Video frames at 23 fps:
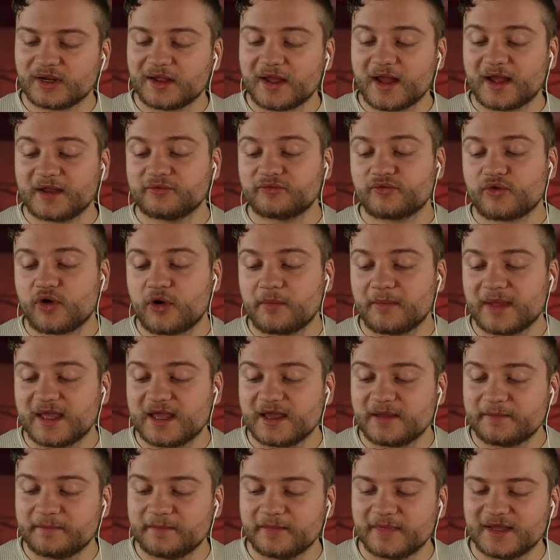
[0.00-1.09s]
and from
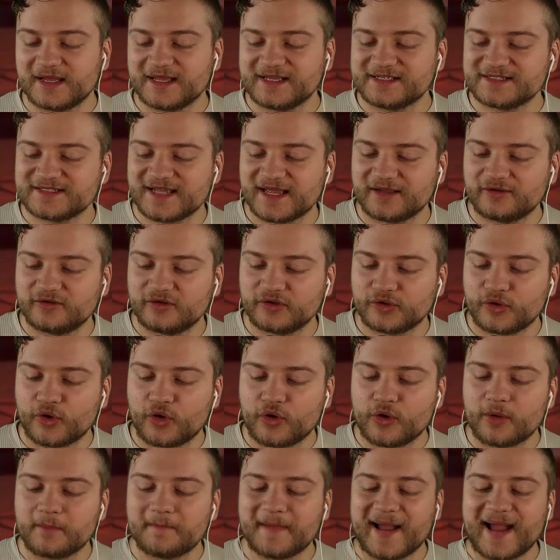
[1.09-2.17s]
him is said to
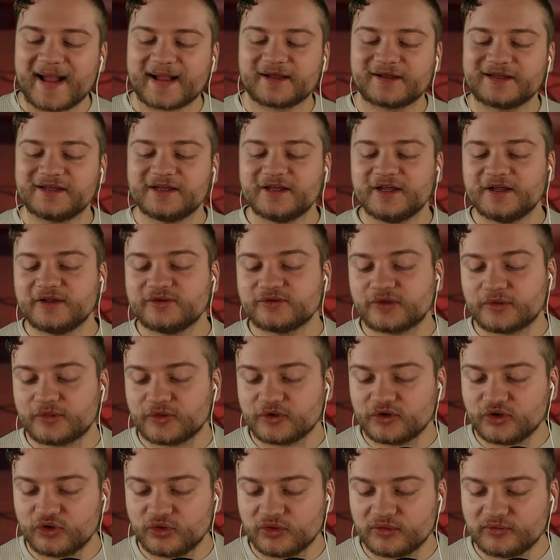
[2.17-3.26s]
go back to
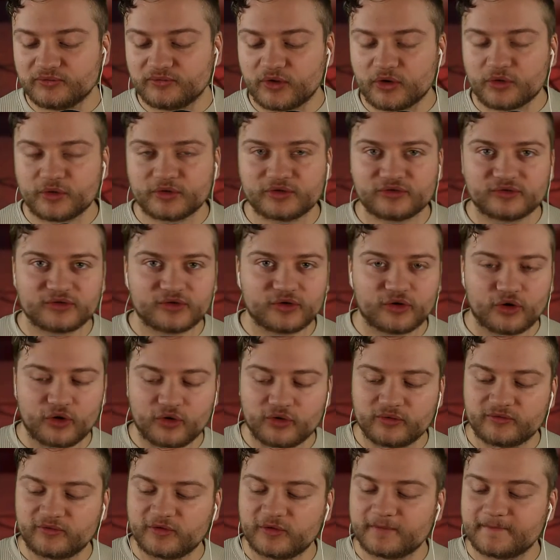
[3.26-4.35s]
the New Forest
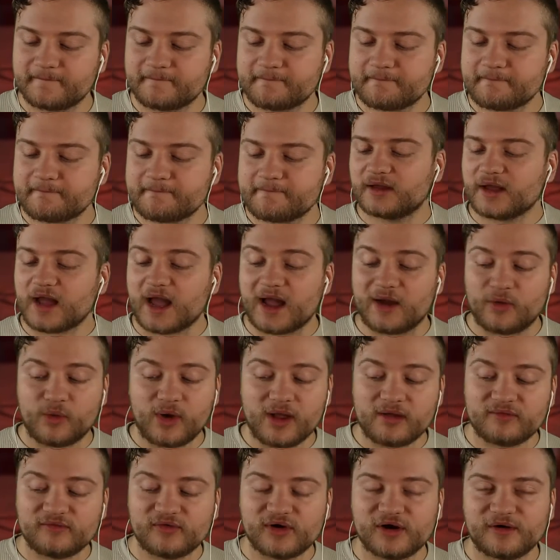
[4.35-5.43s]
Coven.
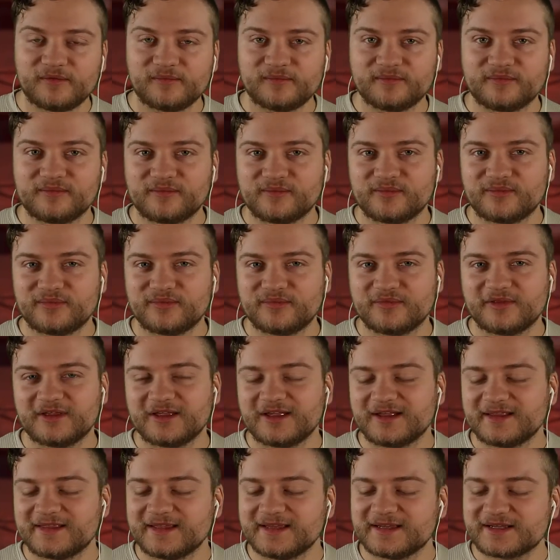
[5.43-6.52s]
However,
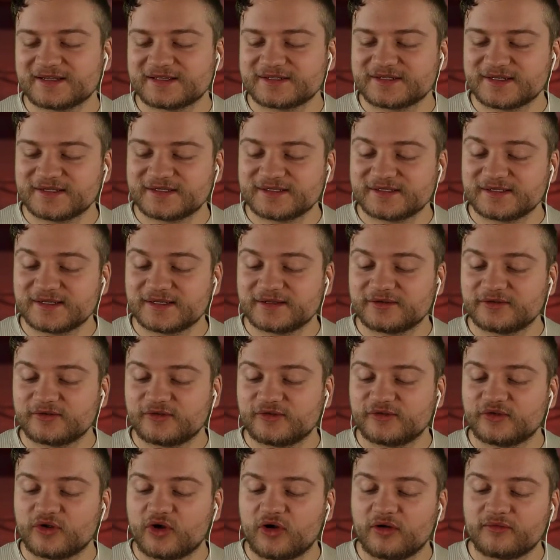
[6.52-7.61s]
the
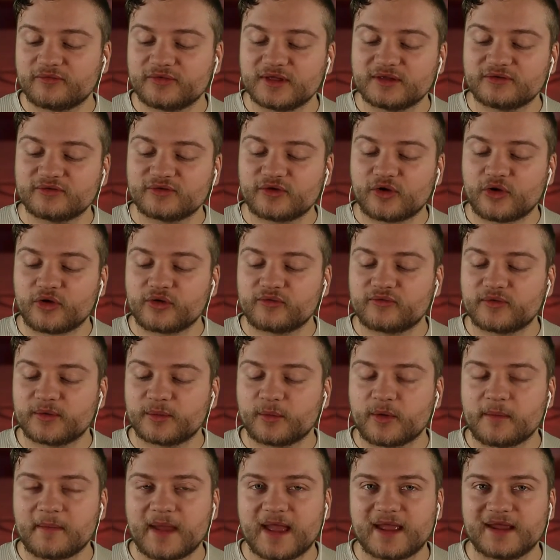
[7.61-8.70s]
existence of this coven
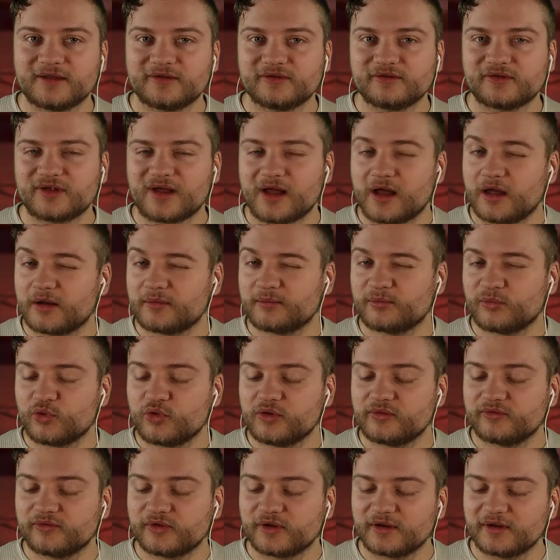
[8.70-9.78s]
remains
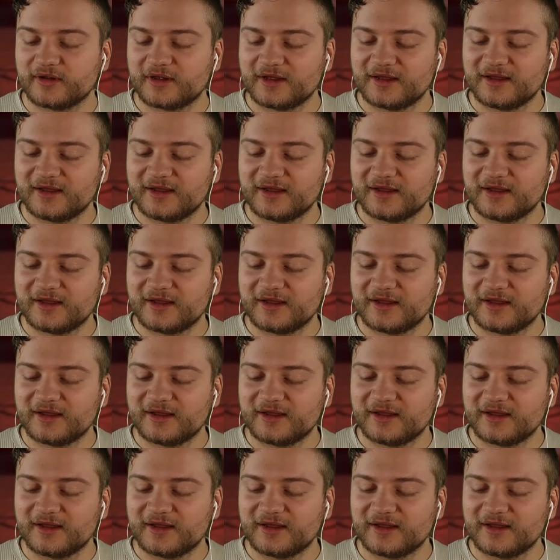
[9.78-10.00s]
unproven.